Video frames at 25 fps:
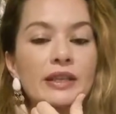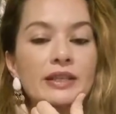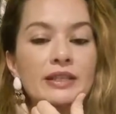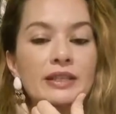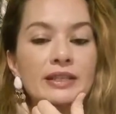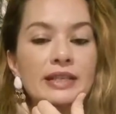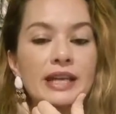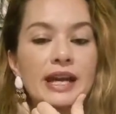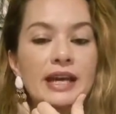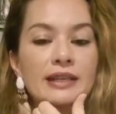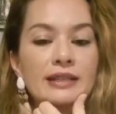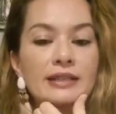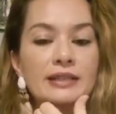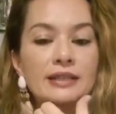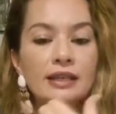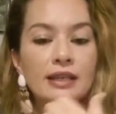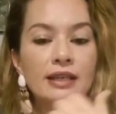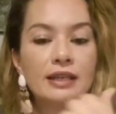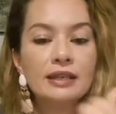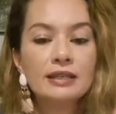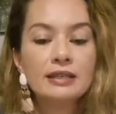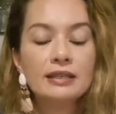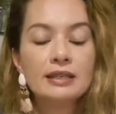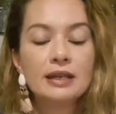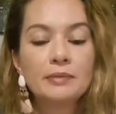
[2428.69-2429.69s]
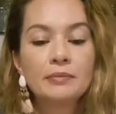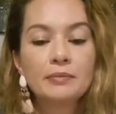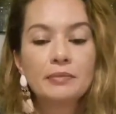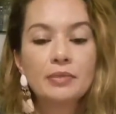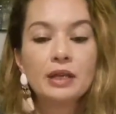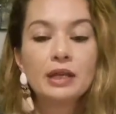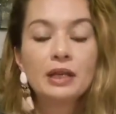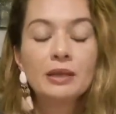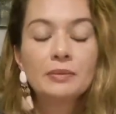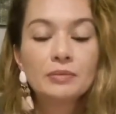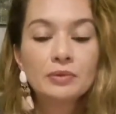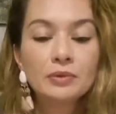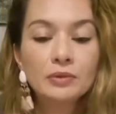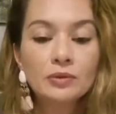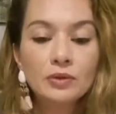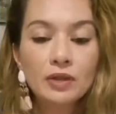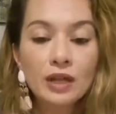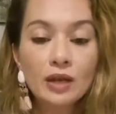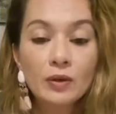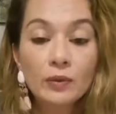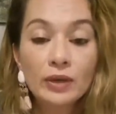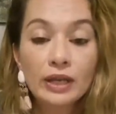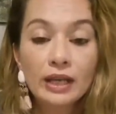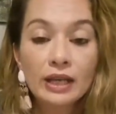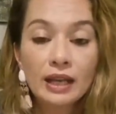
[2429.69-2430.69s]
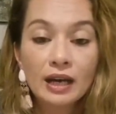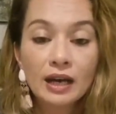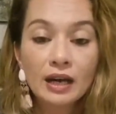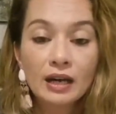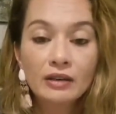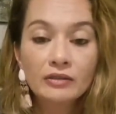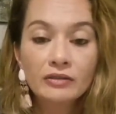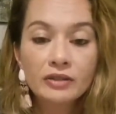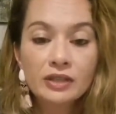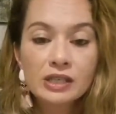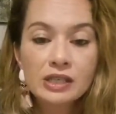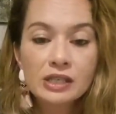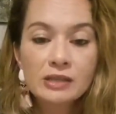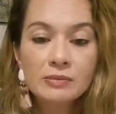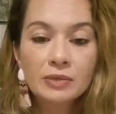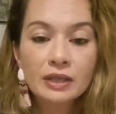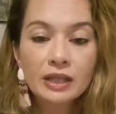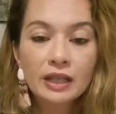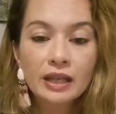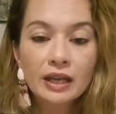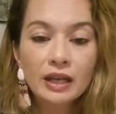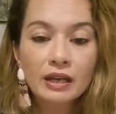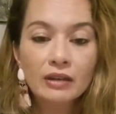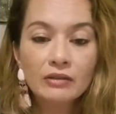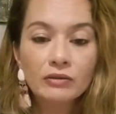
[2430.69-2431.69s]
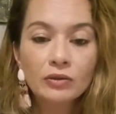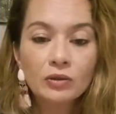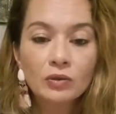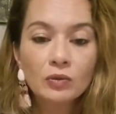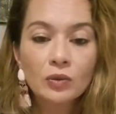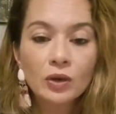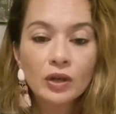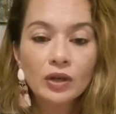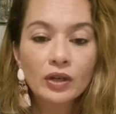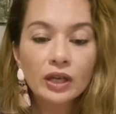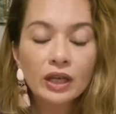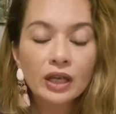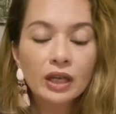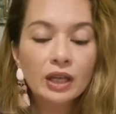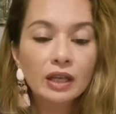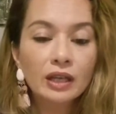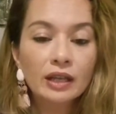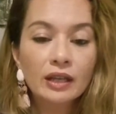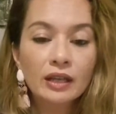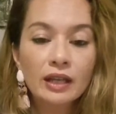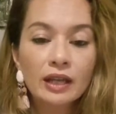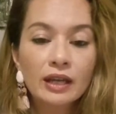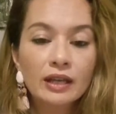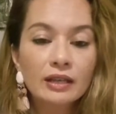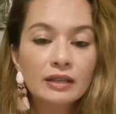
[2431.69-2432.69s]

the saddest thing is some people that we love and deeply care for won't hear